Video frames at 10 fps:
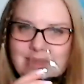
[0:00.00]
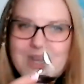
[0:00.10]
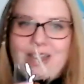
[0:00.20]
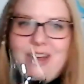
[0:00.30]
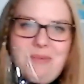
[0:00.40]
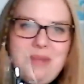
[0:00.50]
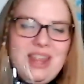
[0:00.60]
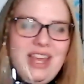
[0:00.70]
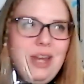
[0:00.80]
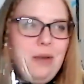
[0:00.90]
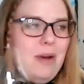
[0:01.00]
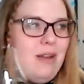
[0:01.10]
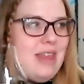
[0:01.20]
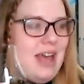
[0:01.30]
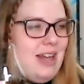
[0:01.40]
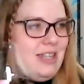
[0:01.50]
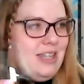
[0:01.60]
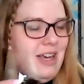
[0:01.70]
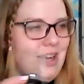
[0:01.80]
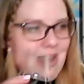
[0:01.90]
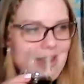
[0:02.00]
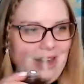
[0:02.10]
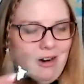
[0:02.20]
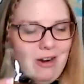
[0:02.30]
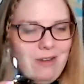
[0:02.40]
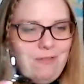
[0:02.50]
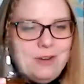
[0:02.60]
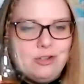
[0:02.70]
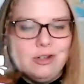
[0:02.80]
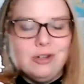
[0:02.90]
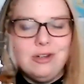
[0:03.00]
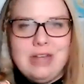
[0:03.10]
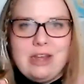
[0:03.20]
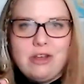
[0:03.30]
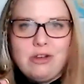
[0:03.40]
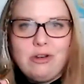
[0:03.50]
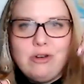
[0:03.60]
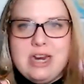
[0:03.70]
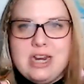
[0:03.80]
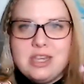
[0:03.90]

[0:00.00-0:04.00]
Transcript: It got me thinking about that uh, that artificial like green